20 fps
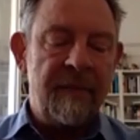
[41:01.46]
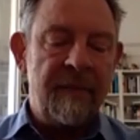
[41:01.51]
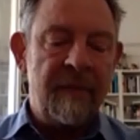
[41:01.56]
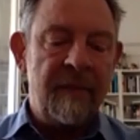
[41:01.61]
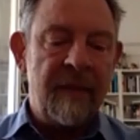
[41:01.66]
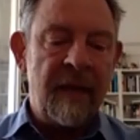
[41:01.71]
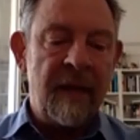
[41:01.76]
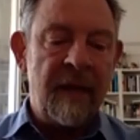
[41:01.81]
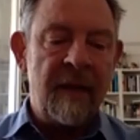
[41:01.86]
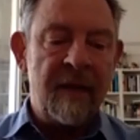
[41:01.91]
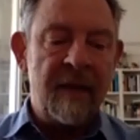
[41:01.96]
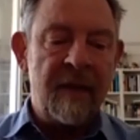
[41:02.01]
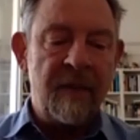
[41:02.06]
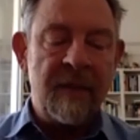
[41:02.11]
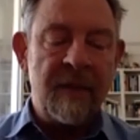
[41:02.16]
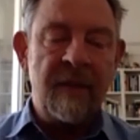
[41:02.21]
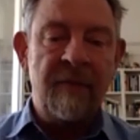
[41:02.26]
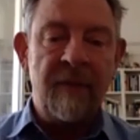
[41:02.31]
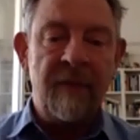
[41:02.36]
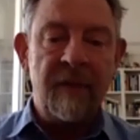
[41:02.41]
there
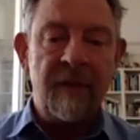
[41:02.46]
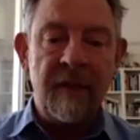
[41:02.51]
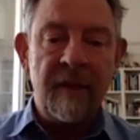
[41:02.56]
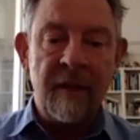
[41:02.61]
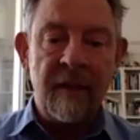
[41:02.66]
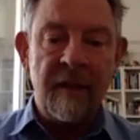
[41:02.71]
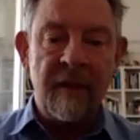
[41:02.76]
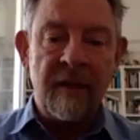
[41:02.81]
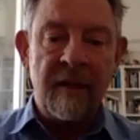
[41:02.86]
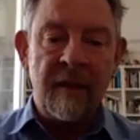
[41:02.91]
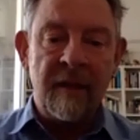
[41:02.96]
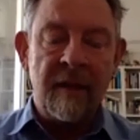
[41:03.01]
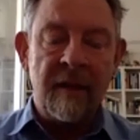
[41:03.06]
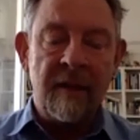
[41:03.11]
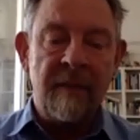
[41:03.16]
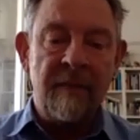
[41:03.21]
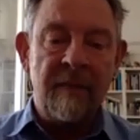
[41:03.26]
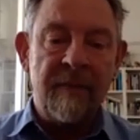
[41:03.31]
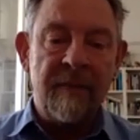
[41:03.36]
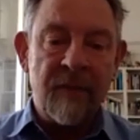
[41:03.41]
specifically
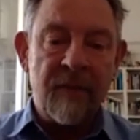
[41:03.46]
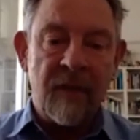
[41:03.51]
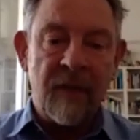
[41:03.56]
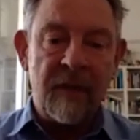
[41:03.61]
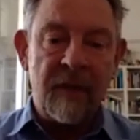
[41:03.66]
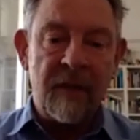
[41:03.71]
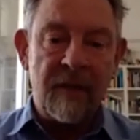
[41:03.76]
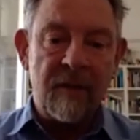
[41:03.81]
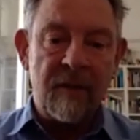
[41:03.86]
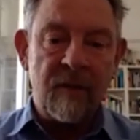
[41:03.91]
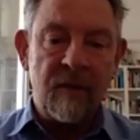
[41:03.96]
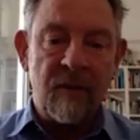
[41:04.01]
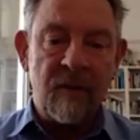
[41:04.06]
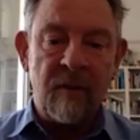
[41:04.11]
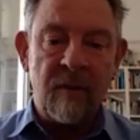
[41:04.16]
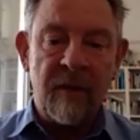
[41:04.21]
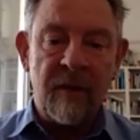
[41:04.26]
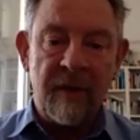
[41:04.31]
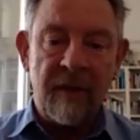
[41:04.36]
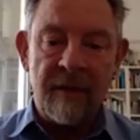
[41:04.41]
the Chinese are talking
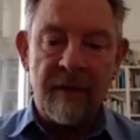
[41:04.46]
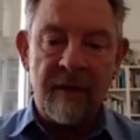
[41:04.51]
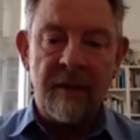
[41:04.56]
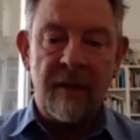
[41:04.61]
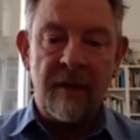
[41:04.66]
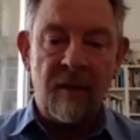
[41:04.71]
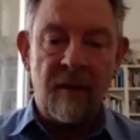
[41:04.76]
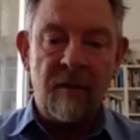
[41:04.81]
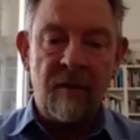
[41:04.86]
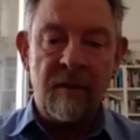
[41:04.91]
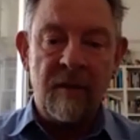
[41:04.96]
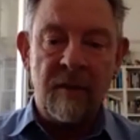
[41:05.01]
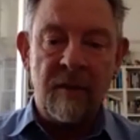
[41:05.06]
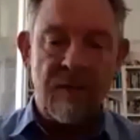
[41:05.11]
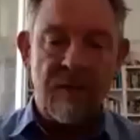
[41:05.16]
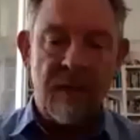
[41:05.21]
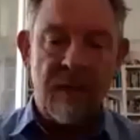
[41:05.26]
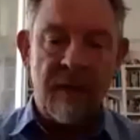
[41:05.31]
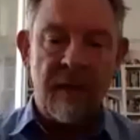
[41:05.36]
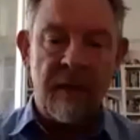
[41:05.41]
about the SCO, the
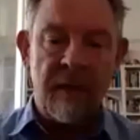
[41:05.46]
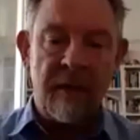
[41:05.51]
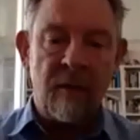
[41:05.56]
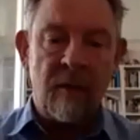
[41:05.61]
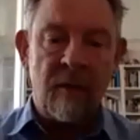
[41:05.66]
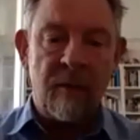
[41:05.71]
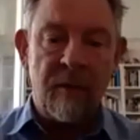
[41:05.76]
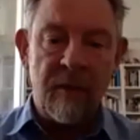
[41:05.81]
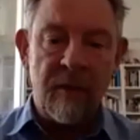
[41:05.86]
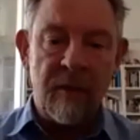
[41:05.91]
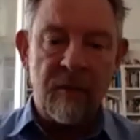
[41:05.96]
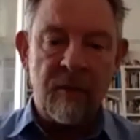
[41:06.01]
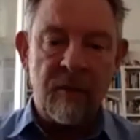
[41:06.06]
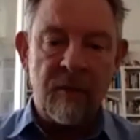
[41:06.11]
Shanghai Cooperation